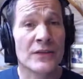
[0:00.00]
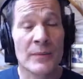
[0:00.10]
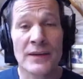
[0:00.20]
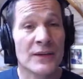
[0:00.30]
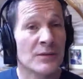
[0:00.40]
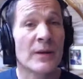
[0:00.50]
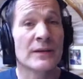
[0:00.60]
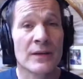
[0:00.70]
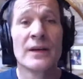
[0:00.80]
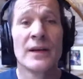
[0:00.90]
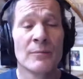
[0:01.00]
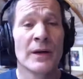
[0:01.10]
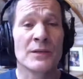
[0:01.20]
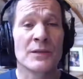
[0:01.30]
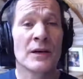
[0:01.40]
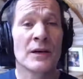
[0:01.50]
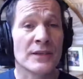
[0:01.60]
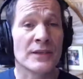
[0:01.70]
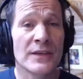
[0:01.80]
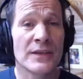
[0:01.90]
I mean, that does make
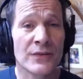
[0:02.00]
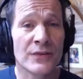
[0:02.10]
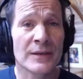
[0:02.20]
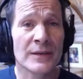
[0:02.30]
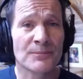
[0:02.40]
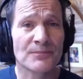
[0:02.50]
perfect sense, really.